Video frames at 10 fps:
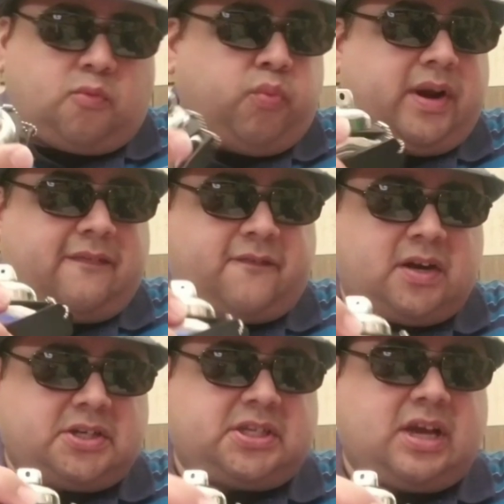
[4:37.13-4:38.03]
When I
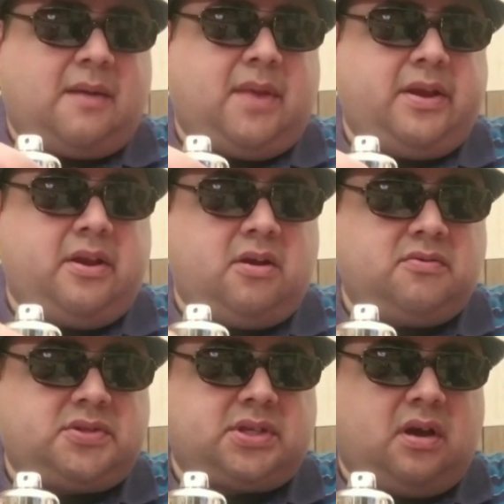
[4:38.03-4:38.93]
first got my
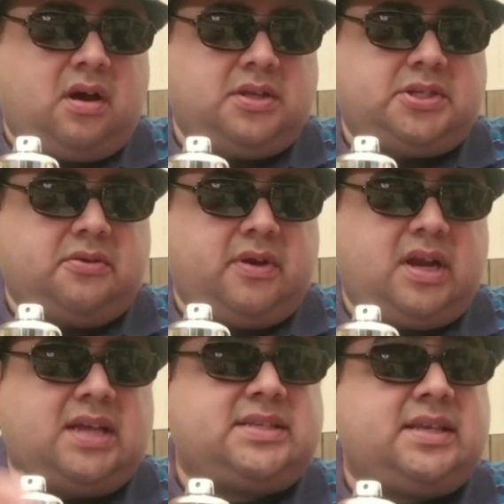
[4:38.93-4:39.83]
nose onto it,
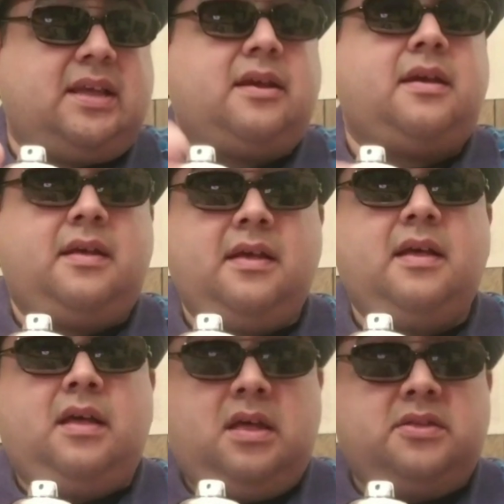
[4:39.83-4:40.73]
I said,
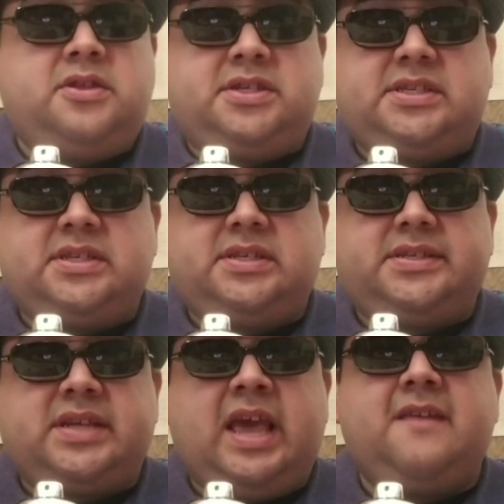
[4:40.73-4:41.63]
this
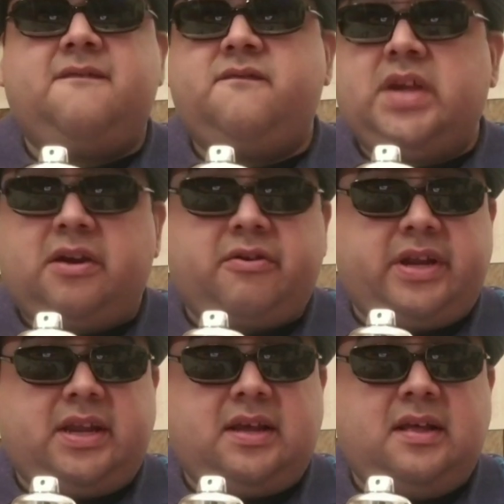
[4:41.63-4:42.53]
is a
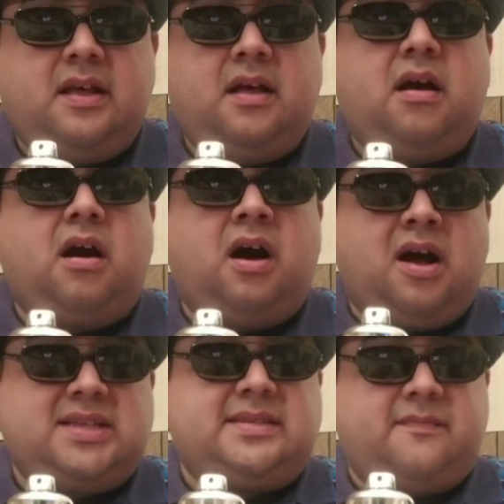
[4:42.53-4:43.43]
very
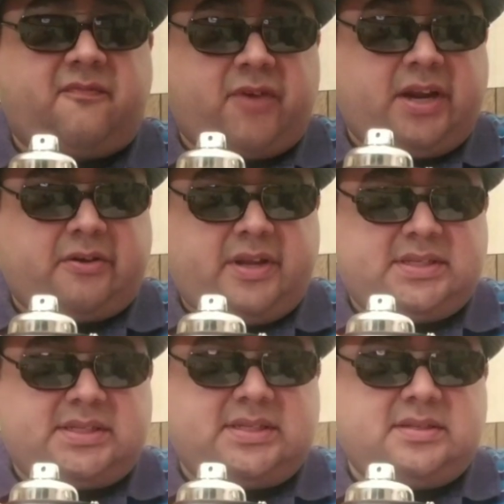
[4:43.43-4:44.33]
awesome
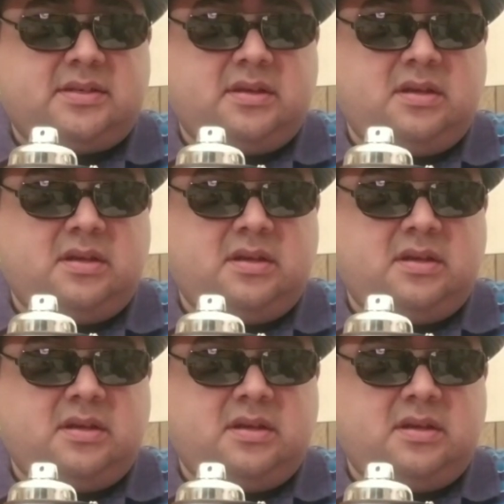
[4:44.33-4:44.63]
fragrance,